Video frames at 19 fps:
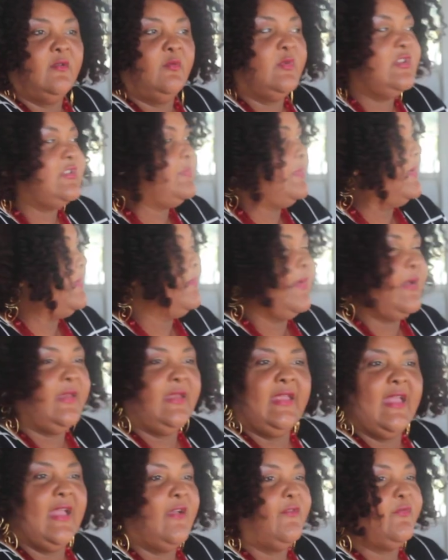We spend
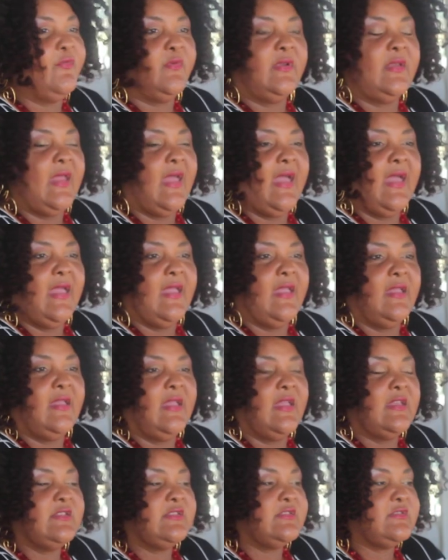money every day.
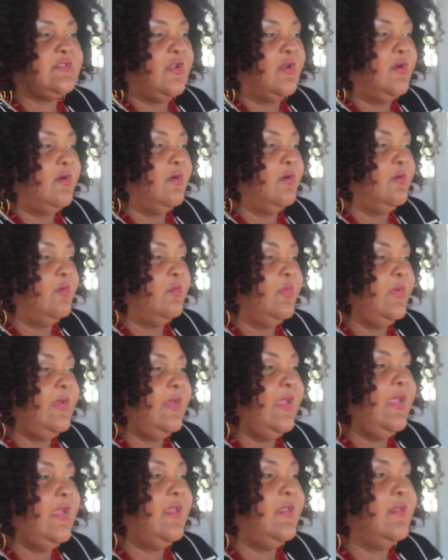And so we
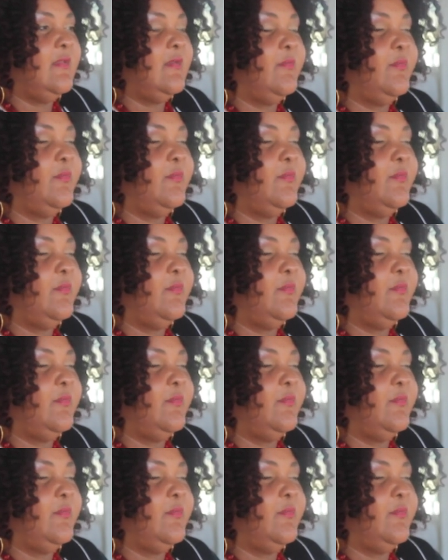need